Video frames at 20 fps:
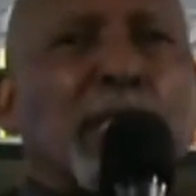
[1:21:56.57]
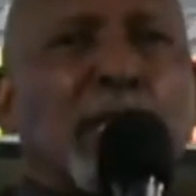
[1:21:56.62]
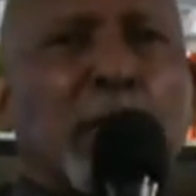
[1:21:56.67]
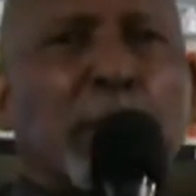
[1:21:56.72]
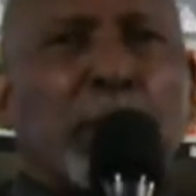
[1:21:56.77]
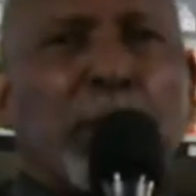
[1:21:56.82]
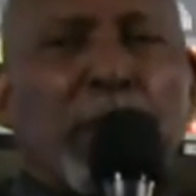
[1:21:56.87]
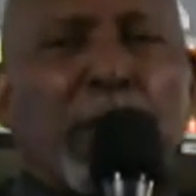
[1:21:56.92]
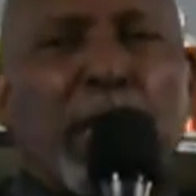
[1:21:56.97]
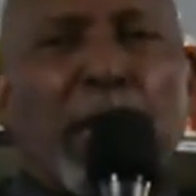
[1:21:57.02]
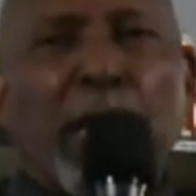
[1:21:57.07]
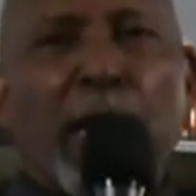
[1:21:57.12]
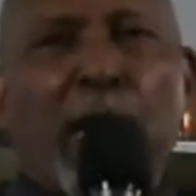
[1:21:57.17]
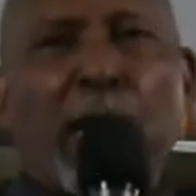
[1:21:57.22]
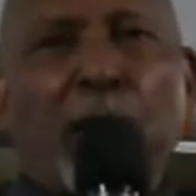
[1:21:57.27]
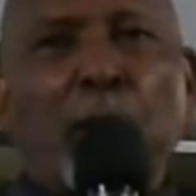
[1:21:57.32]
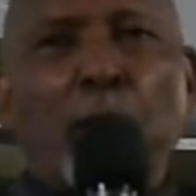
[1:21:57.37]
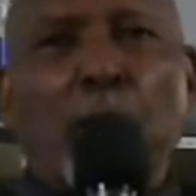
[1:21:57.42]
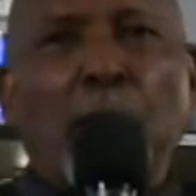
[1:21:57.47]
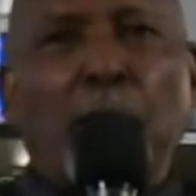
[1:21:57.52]
to put their
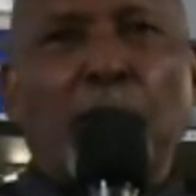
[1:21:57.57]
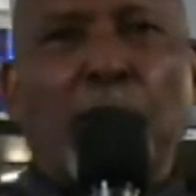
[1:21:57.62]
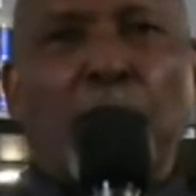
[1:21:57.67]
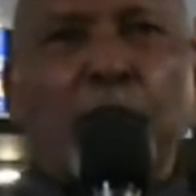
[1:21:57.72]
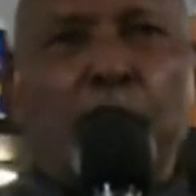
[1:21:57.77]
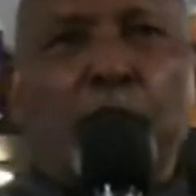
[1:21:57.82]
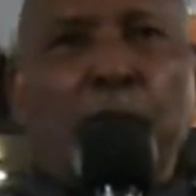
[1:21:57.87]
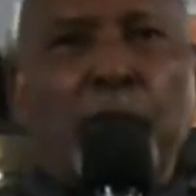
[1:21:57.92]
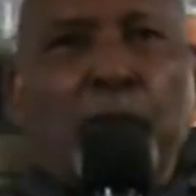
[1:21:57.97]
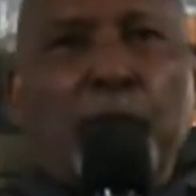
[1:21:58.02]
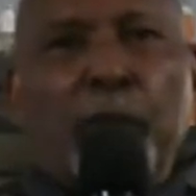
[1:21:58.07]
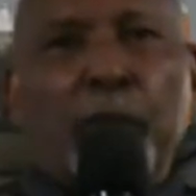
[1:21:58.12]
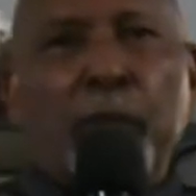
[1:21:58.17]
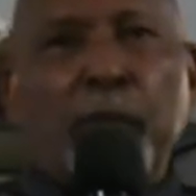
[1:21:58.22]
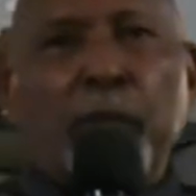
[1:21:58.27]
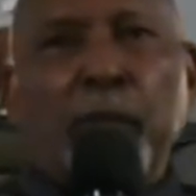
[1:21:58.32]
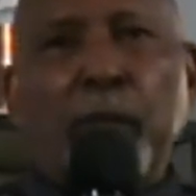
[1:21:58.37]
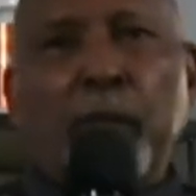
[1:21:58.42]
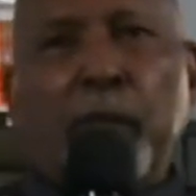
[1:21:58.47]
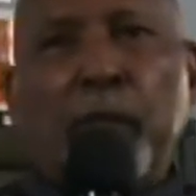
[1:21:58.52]
hand on one of our children.
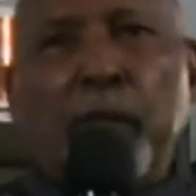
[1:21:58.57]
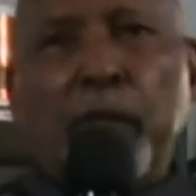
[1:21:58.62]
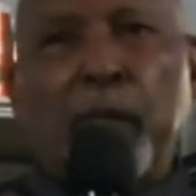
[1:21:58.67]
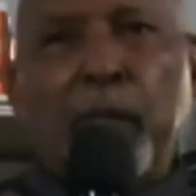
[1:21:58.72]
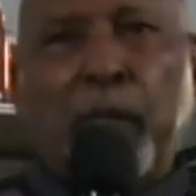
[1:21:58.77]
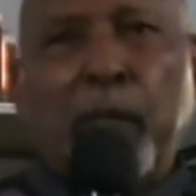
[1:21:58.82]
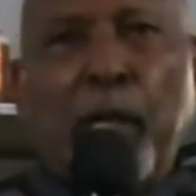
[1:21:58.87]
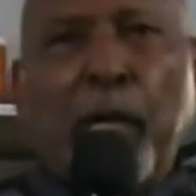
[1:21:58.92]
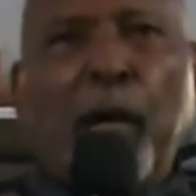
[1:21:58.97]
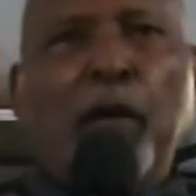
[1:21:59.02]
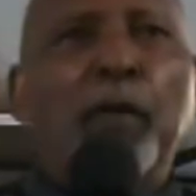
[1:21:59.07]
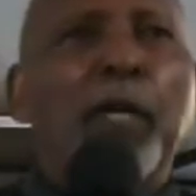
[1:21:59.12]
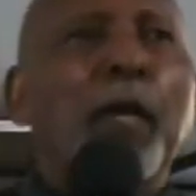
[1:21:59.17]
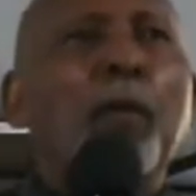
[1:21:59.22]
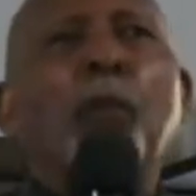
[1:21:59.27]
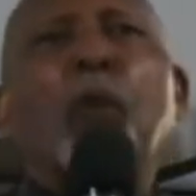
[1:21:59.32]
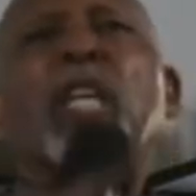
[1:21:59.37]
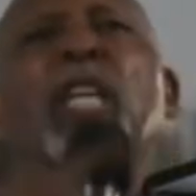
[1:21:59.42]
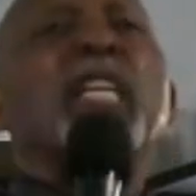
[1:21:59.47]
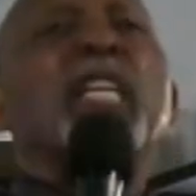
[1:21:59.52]
I don't care
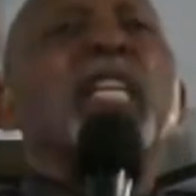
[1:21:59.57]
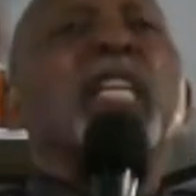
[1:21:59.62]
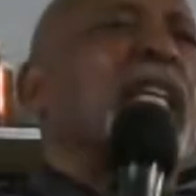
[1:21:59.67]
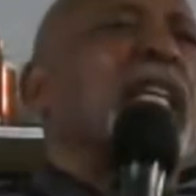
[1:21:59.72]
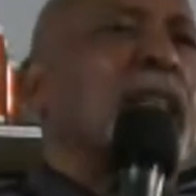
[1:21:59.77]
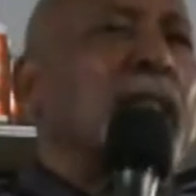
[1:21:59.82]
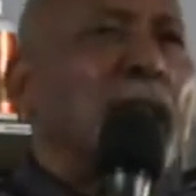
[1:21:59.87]
what he did.